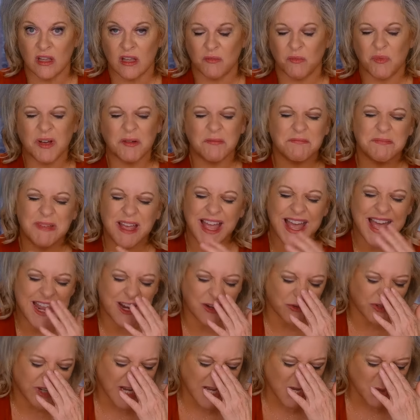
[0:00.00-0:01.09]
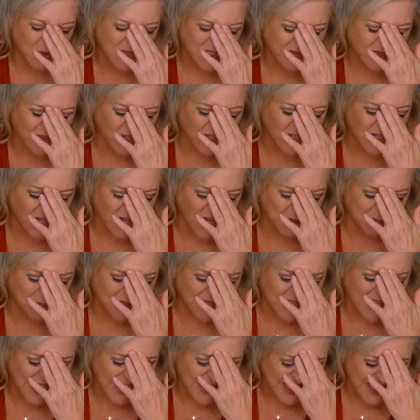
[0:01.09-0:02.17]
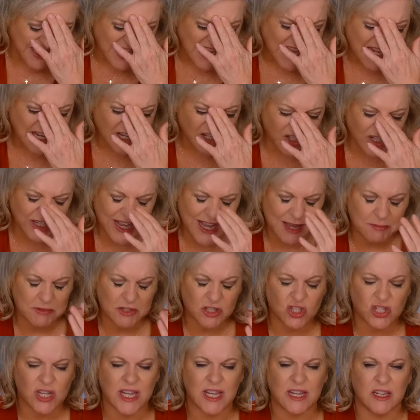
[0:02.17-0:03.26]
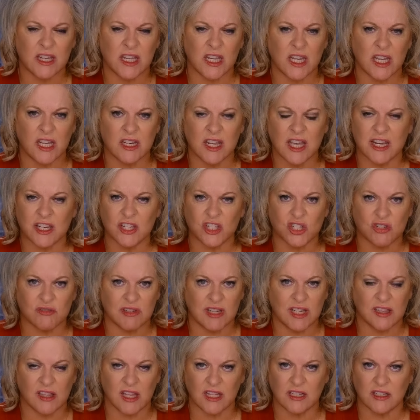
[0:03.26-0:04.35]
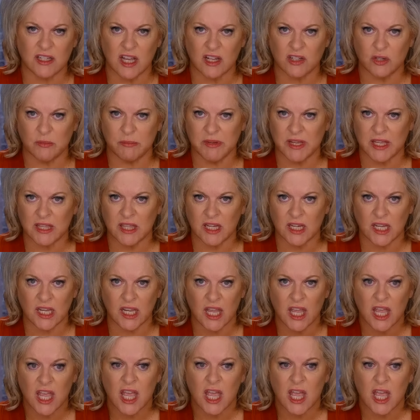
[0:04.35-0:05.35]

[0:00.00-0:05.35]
Well, man, I don't know. It's very complicated. Look, I'm a JD, not a shrink like Dr. Bethany.